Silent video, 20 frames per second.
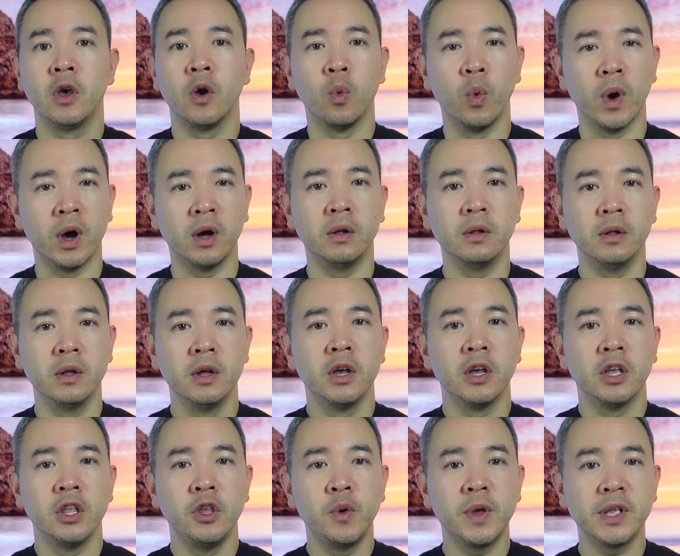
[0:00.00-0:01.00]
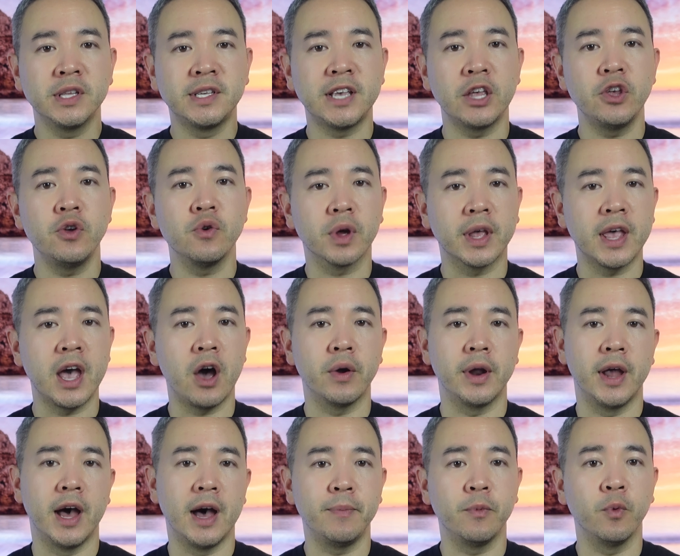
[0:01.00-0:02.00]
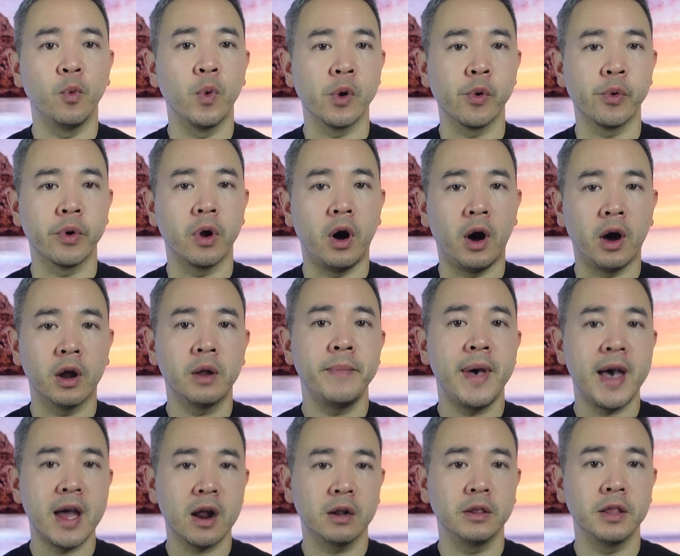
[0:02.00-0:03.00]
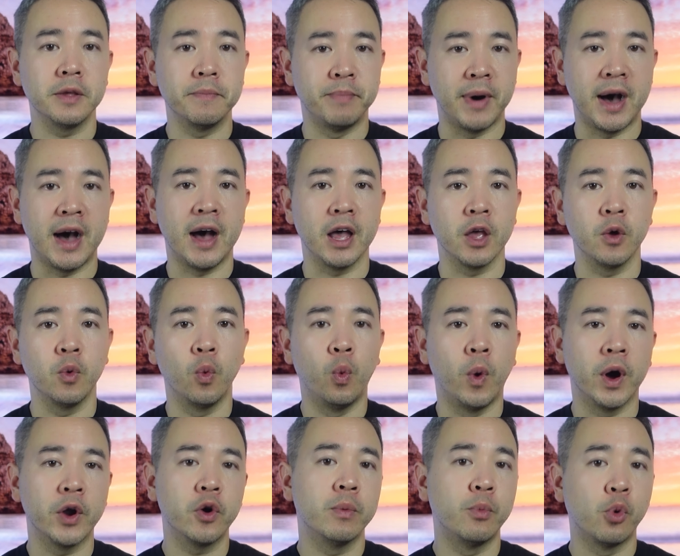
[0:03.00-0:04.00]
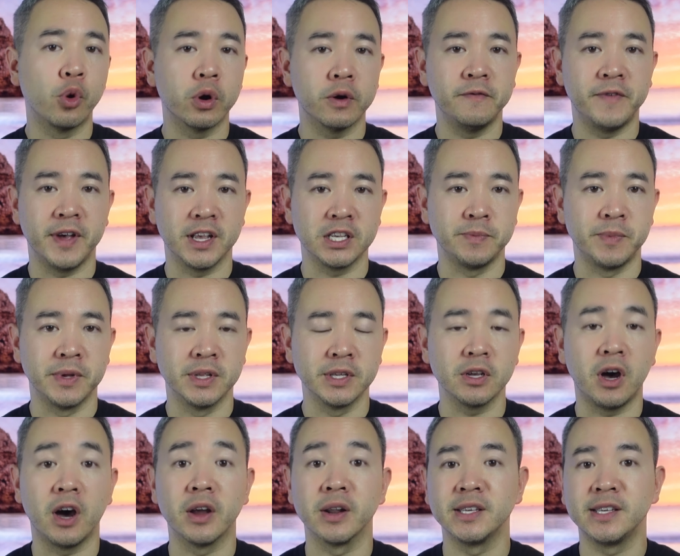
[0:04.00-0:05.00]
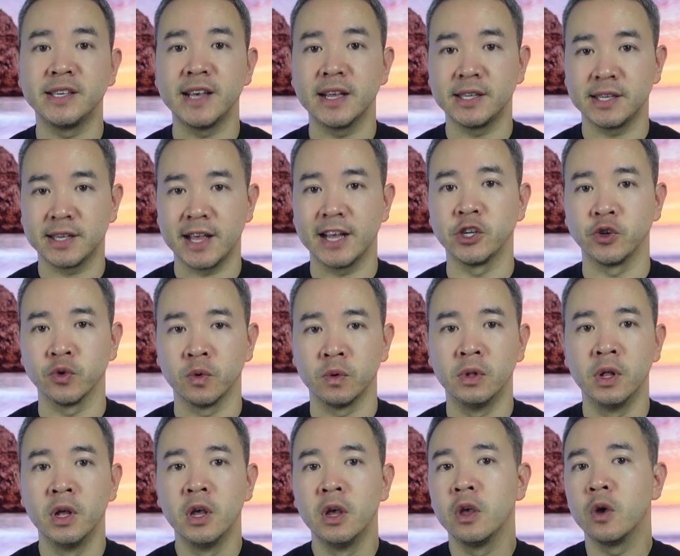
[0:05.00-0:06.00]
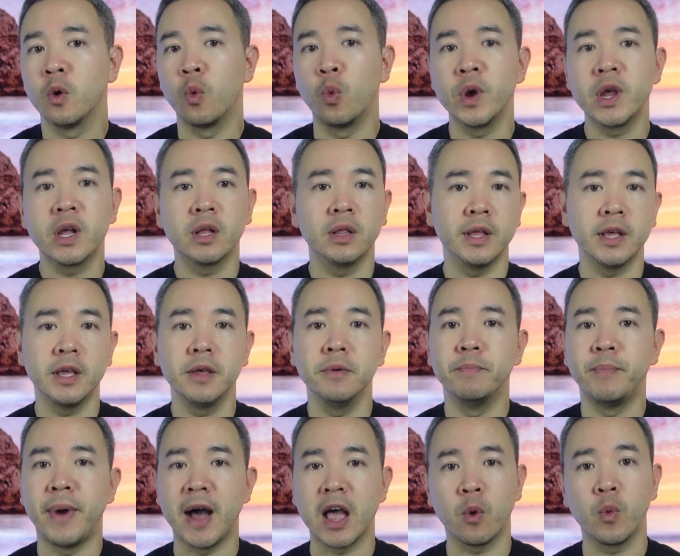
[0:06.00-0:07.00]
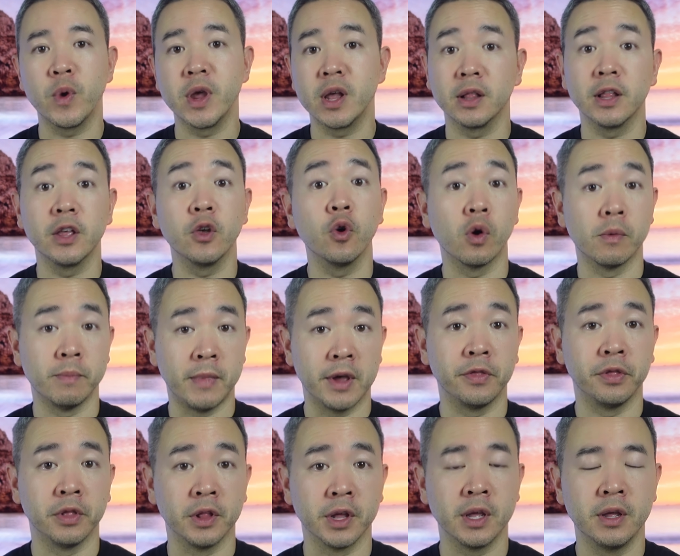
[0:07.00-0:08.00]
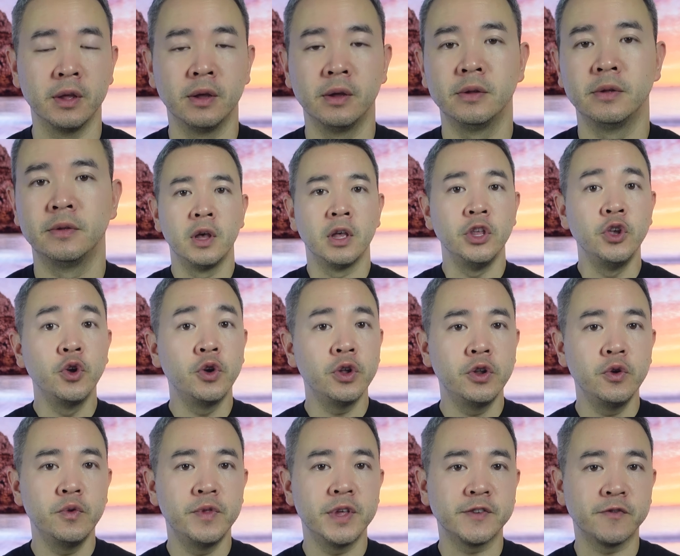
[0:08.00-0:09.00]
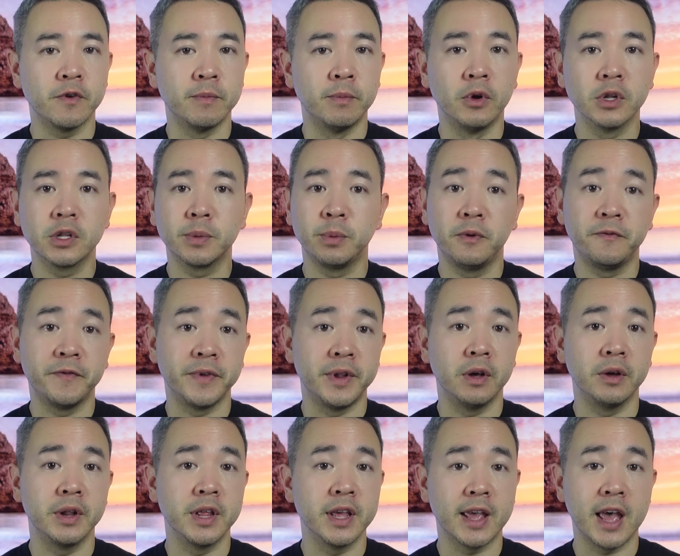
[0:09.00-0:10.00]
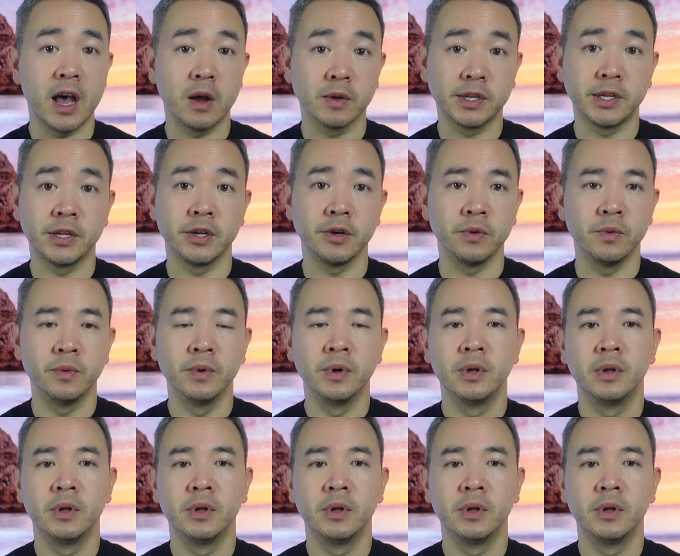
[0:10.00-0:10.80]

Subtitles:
Well, you can set your account up where it will automatically buy one or more investments on a set schedule, weekly, bi-weekly, or monthly. You can do this for multiple Fidelity accounts too.